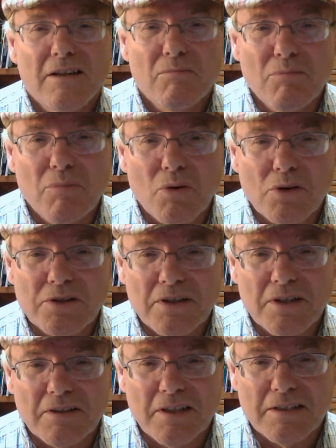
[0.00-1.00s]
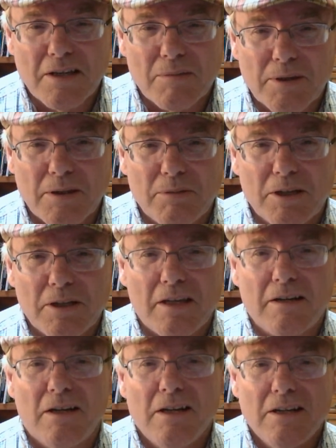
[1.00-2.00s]
More to say on that topic a little bit
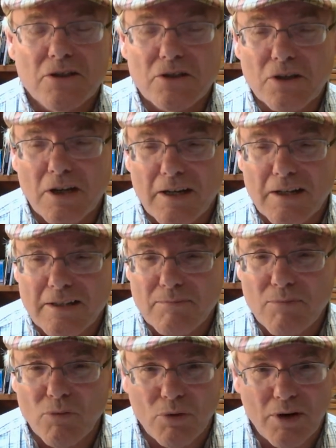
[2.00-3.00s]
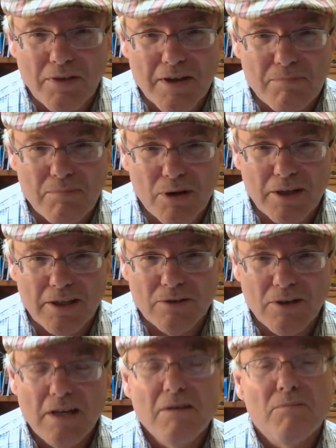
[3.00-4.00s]
later. Just thought I'd run that by you.
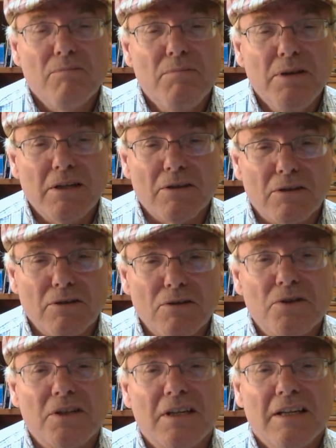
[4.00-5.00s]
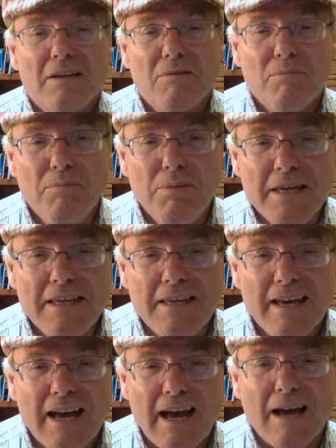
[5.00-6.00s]
Be enthused. Be
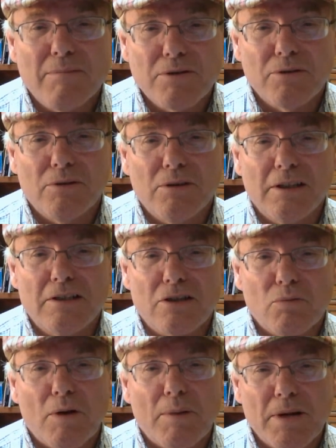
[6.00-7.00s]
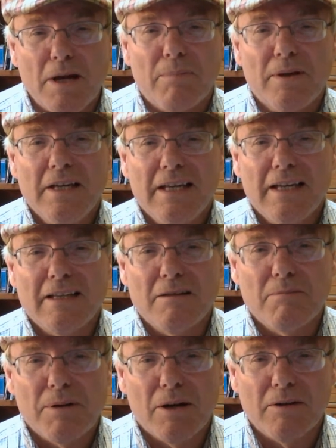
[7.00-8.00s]
absolutely swept up in the
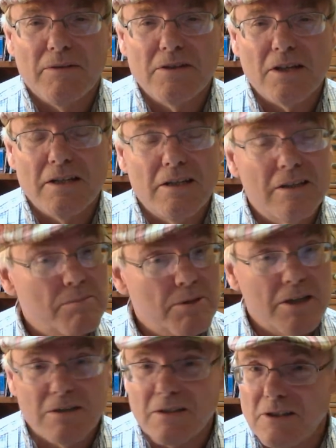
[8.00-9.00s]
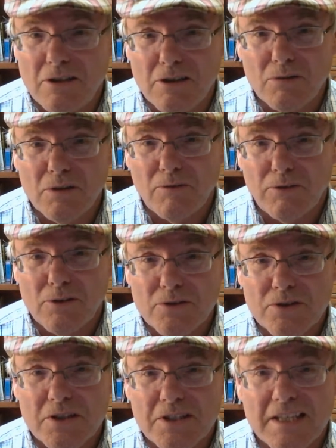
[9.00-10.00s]
power of these ideas because they do
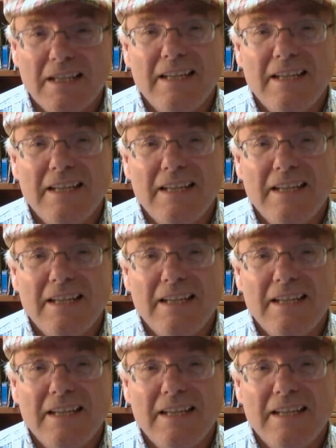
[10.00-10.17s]
influence us